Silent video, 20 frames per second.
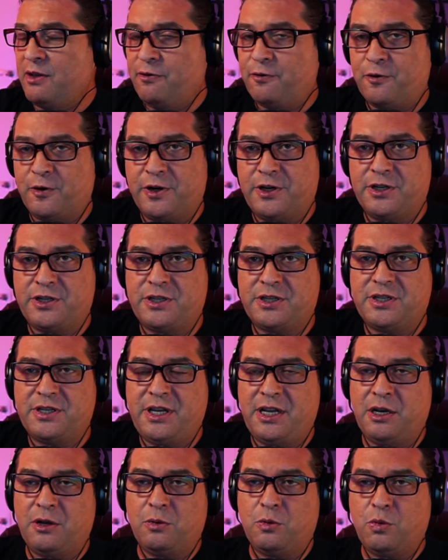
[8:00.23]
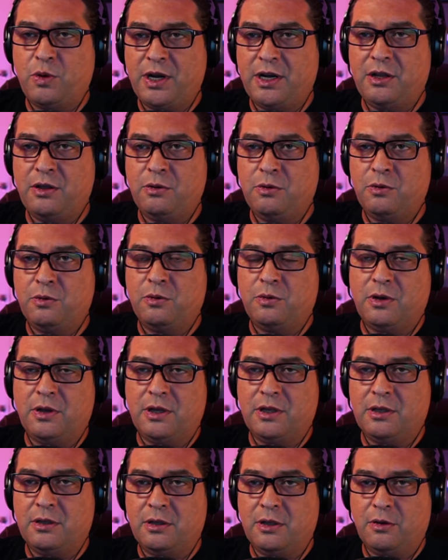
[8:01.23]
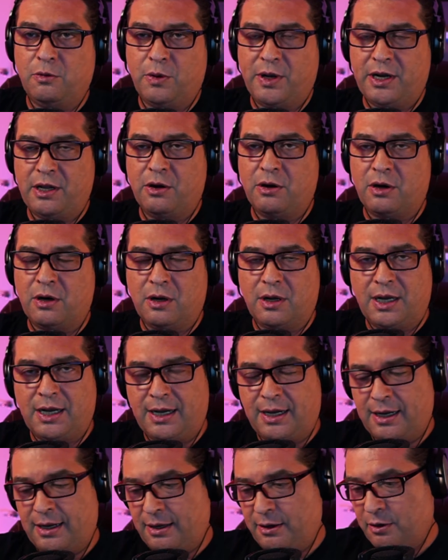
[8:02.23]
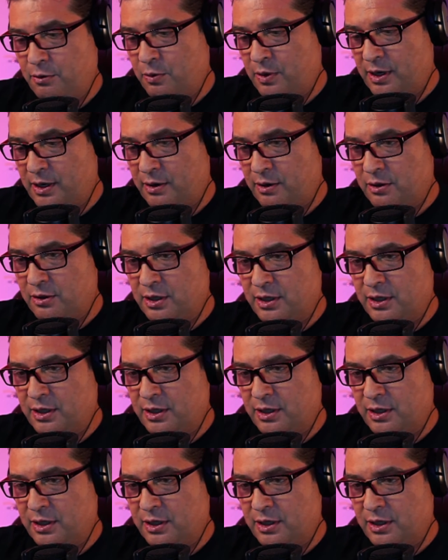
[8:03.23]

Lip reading: first scene when you're we're